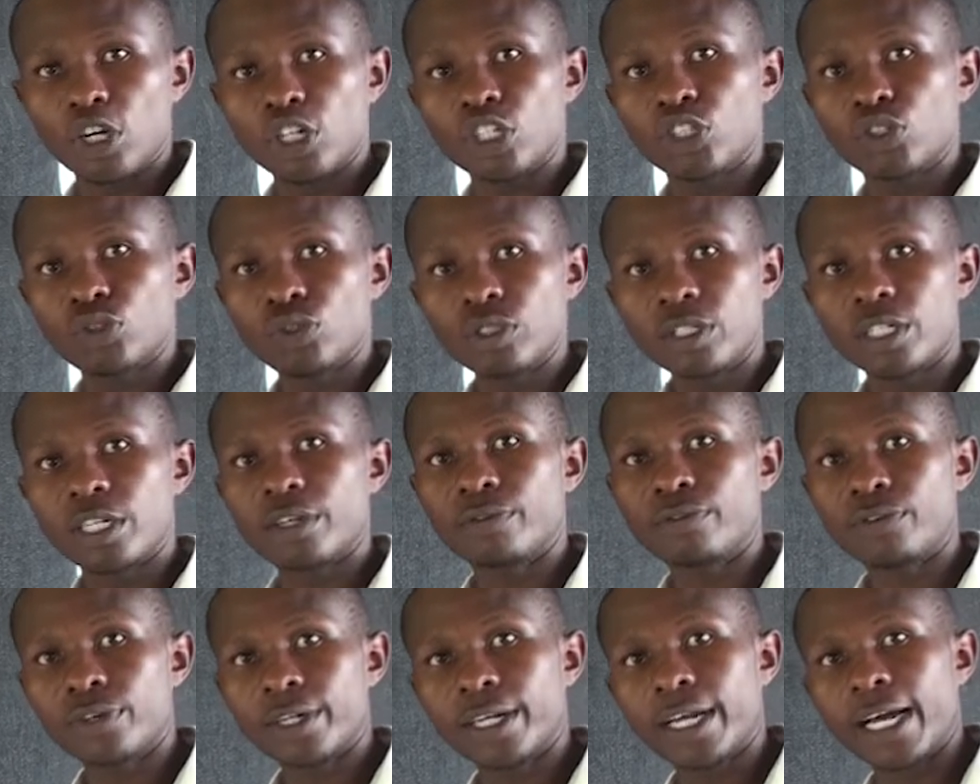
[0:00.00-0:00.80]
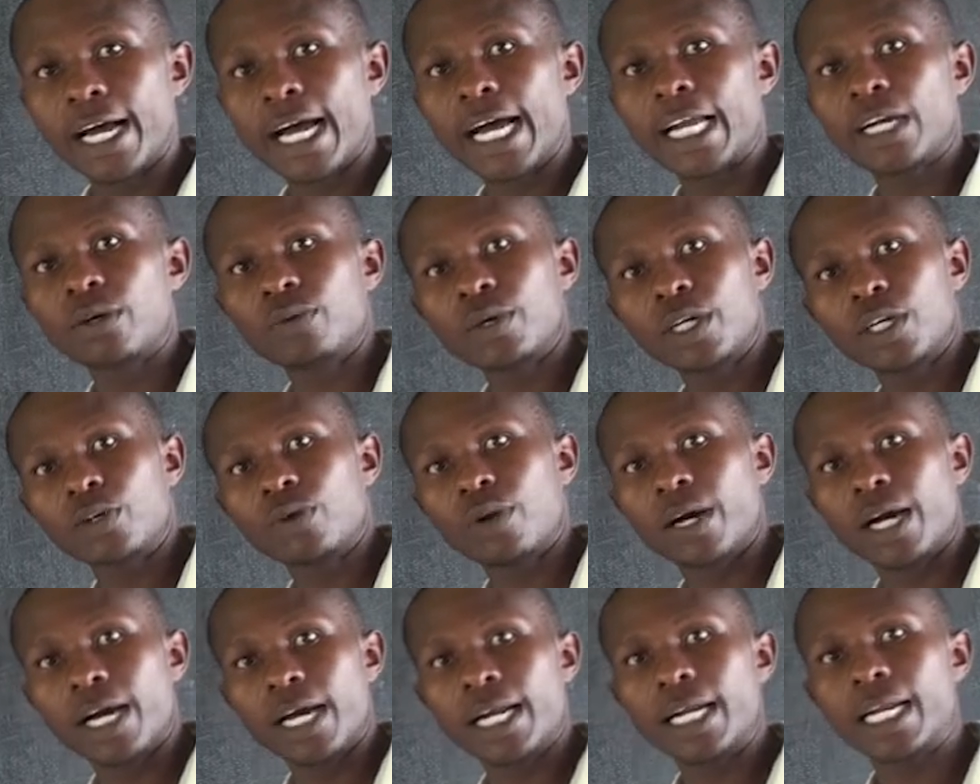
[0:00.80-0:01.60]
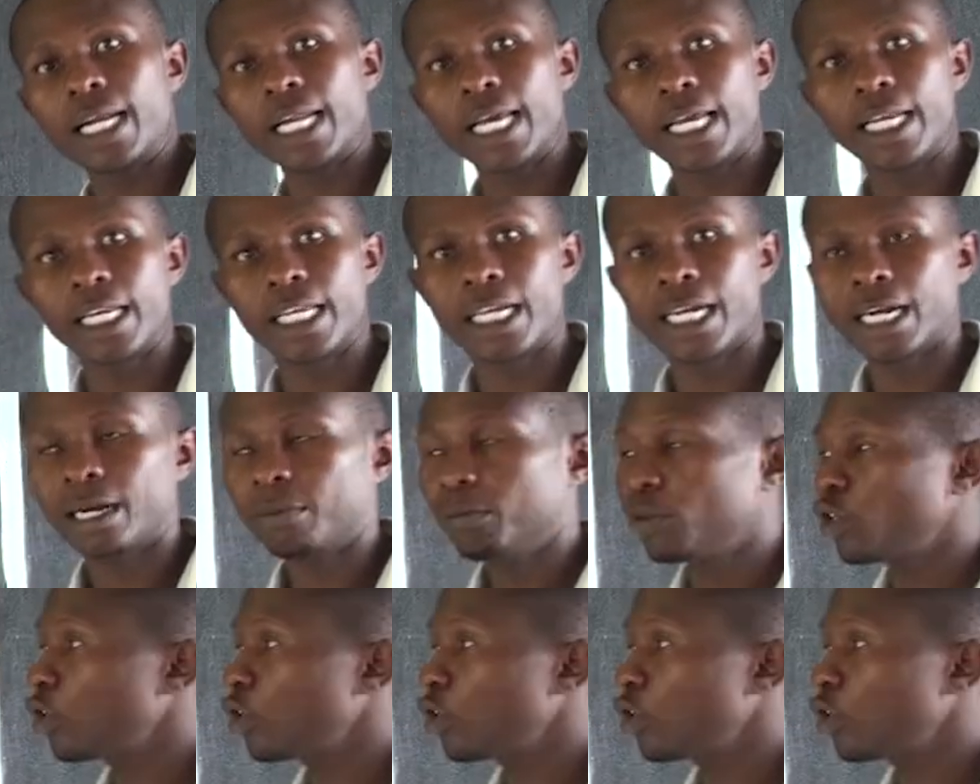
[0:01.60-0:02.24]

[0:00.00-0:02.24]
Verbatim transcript: Don't use a free hand when you are underlining.